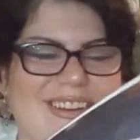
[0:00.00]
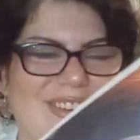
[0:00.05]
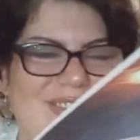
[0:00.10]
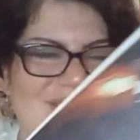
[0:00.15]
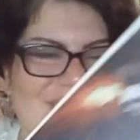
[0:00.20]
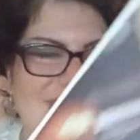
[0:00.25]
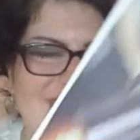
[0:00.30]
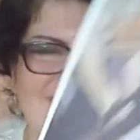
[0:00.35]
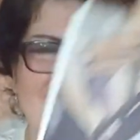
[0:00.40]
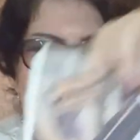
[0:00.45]
on
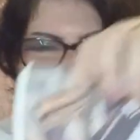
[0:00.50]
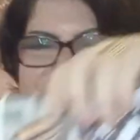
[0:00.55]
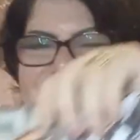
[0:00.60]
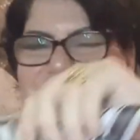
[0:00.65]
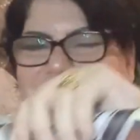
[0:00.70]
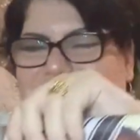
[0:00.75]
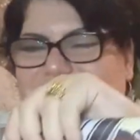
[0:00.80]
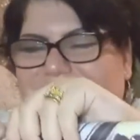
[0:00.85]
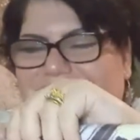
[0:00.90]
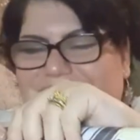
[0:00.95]
my
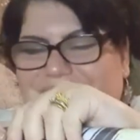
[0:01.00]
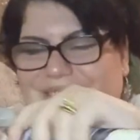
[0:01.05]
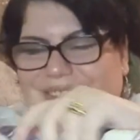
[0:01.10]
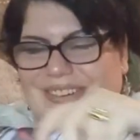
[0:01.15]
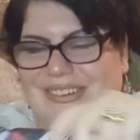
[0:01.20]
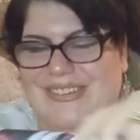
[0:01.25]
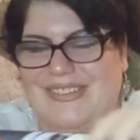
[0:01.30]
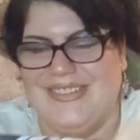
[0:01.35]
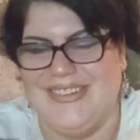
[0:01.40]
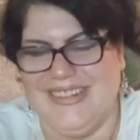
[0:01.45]
diamond art
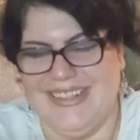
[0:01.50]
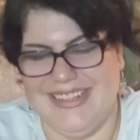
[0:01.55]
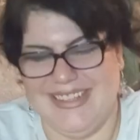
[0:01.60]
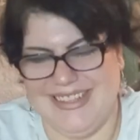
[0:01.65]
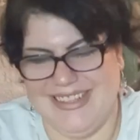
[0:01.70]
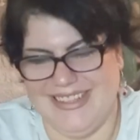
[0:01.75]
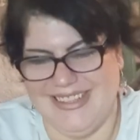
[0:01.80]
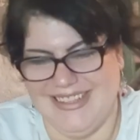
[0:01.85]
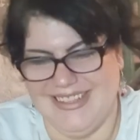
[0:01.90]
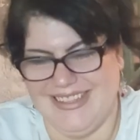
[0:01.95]
wall.
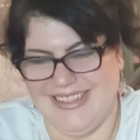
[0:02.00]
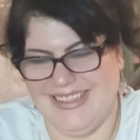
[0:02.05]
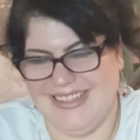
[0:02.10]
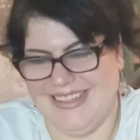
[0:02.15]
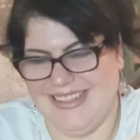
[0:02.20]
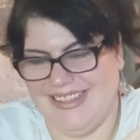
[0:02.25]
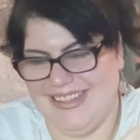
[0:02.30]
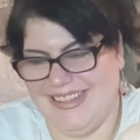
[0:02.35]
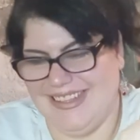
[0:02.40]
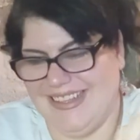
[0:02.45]

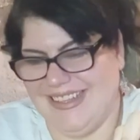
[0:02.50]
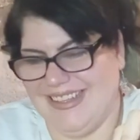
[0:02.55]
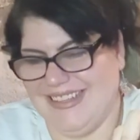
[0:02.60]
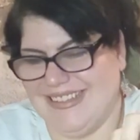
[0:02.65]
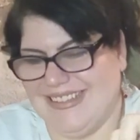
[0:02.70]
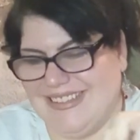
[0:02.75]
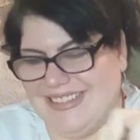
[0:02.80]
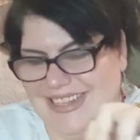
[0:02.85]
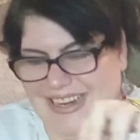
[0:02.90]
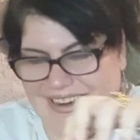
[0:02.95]

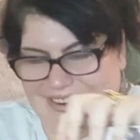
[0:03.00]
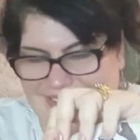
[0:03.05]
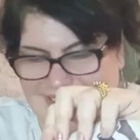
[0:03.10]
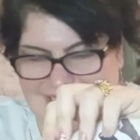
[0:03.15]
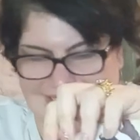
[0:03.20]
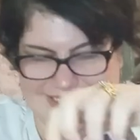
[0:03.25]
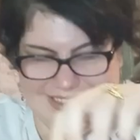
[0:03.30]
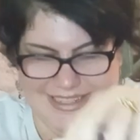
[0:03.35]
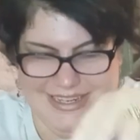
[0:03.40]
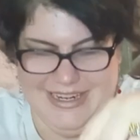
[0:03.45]

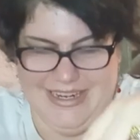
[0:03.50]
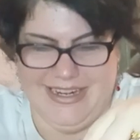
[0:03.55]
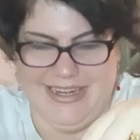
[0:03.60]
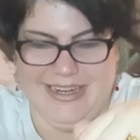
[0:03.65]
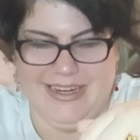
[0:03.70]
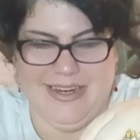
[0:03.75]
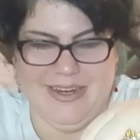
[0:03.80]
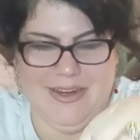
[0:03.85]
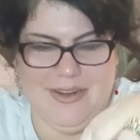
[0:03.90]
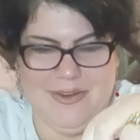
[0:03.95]
Seriously.